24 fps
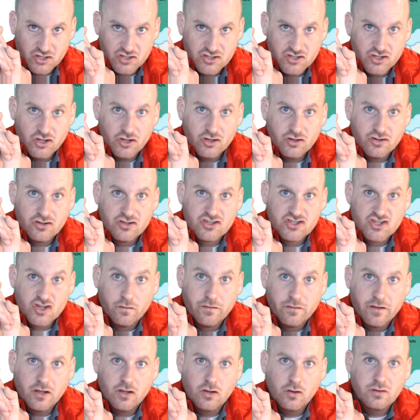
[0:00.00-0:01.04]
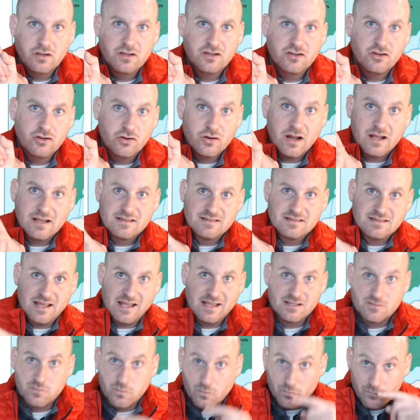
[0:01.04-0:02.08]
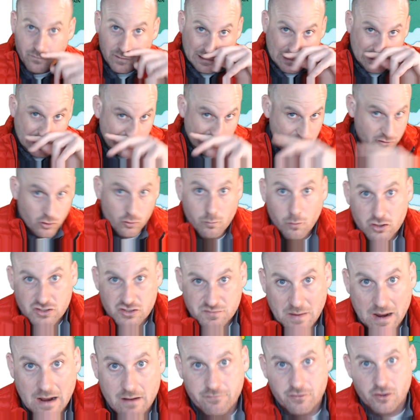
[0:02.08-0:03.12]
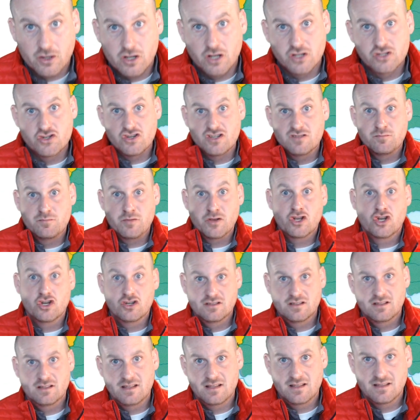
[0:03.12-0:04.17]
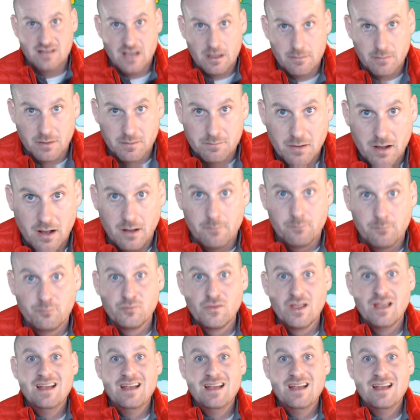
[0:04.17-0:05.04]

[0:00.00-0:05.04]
So the Soviet Union and the United States were really the two most powerful countries because of the atomic bomb.